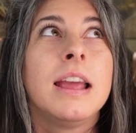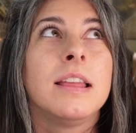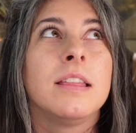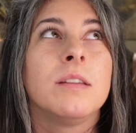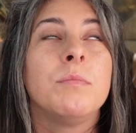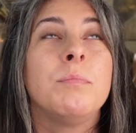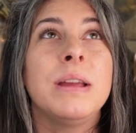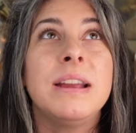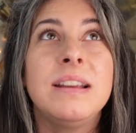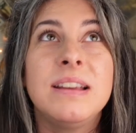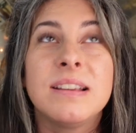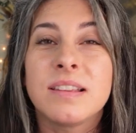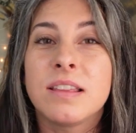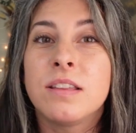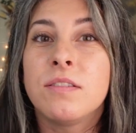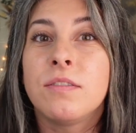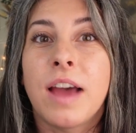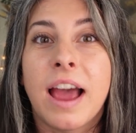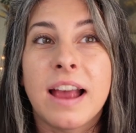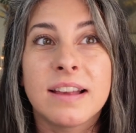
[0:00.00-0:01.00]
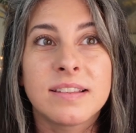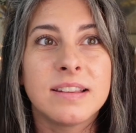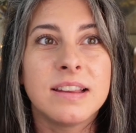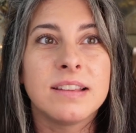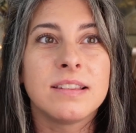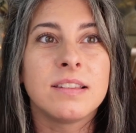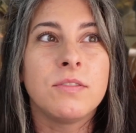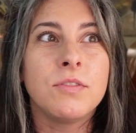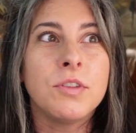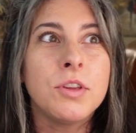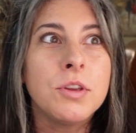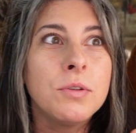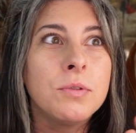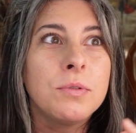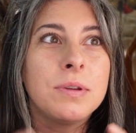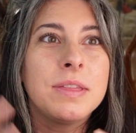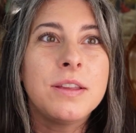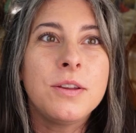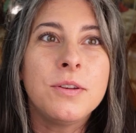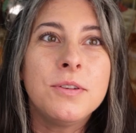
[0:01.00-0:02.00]
the bigness and the vastness of you
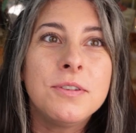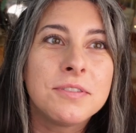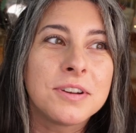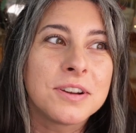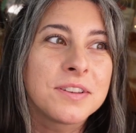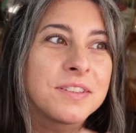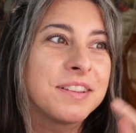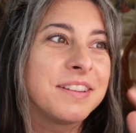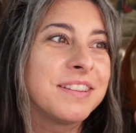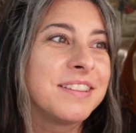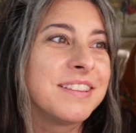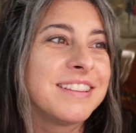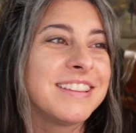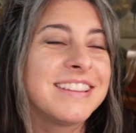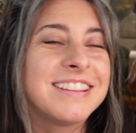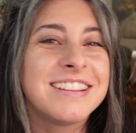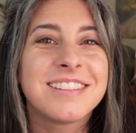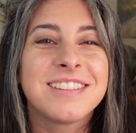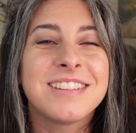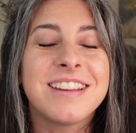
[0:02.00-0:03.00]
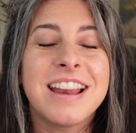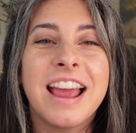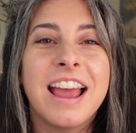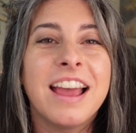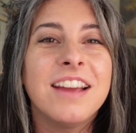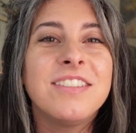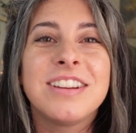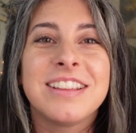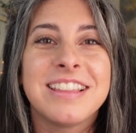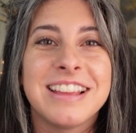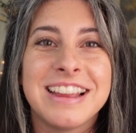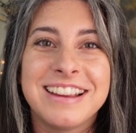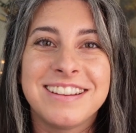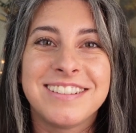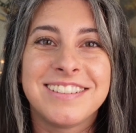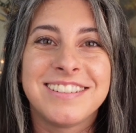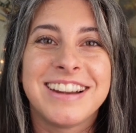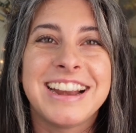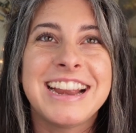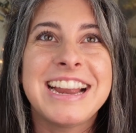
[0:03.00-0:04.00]
and the universe and just
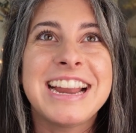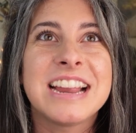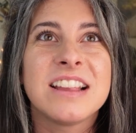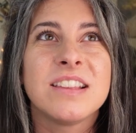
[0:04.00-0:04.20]
everything, right?